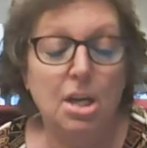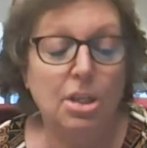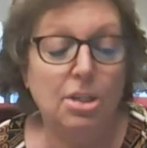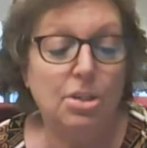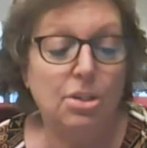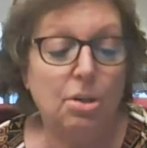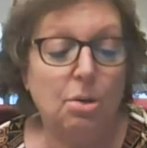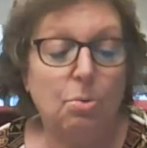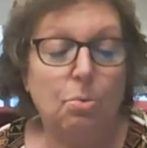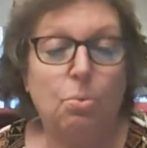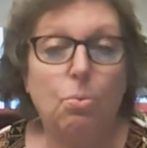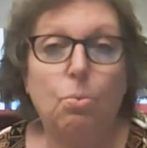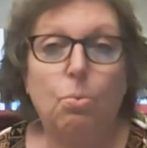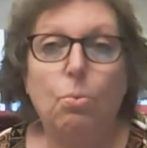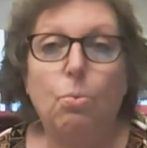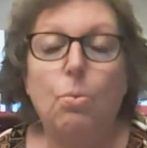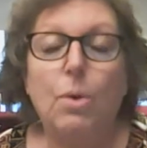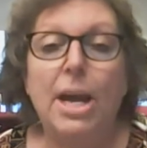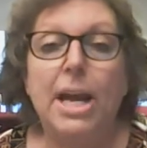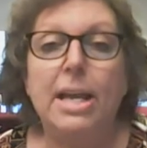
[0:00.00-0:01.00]
So
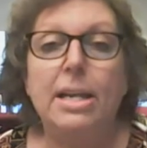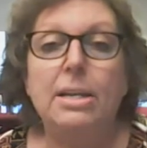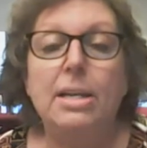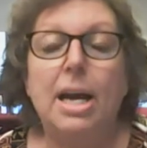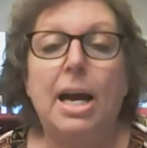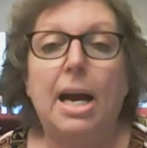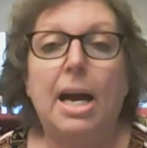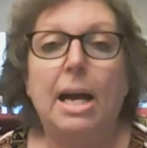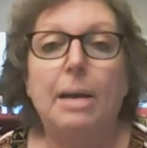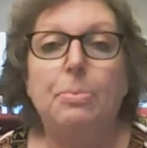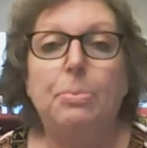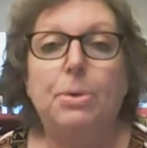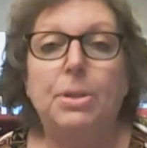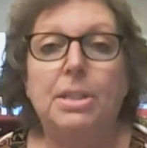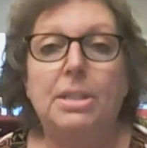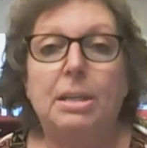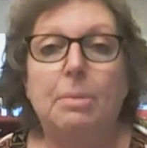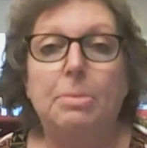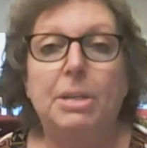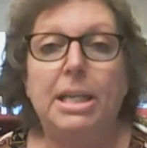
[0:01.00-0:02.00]
when I put
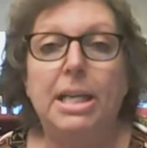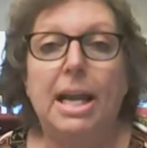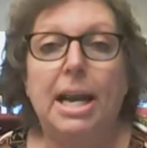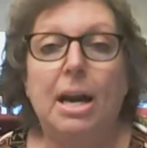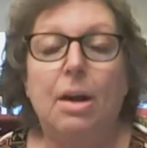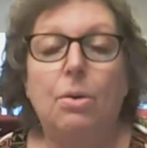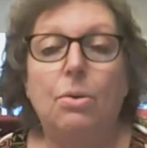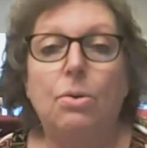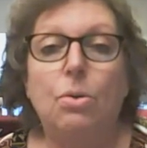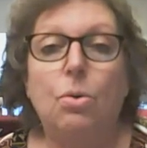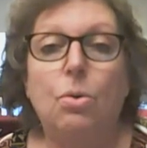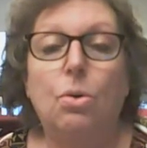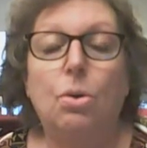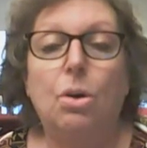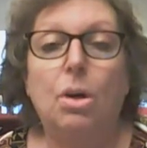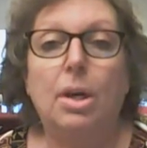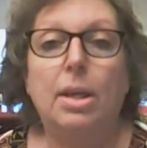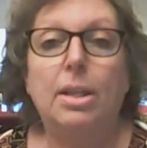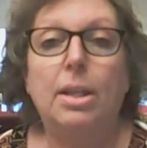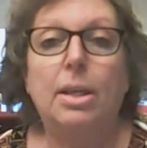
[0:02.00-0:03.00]
something out
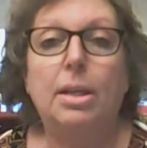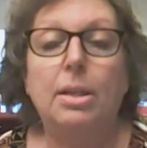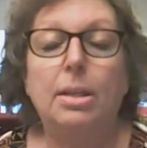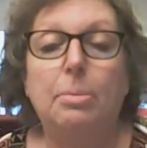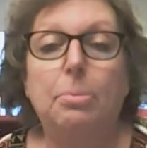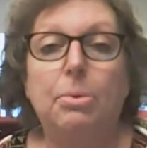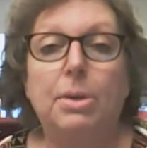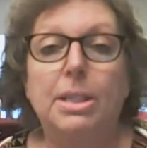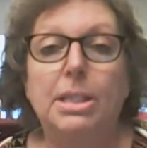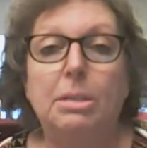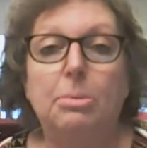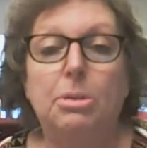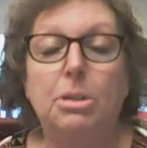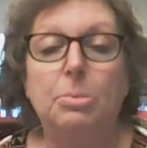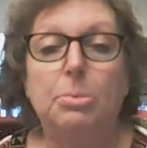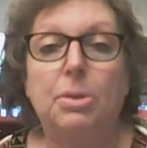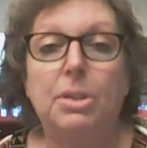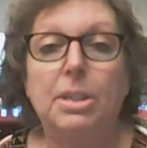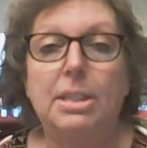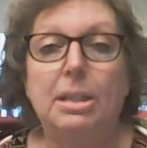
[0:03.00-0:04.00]
or the principals
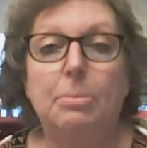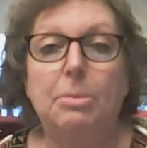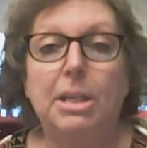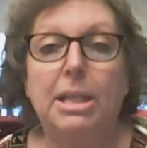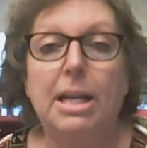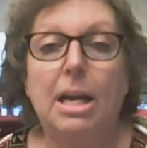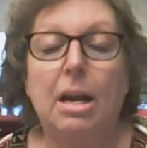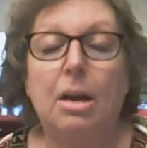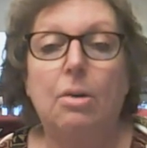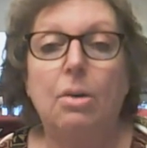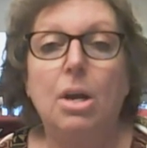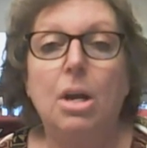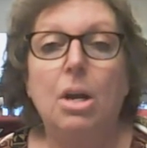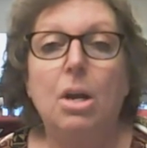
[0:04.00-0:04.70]
put something out,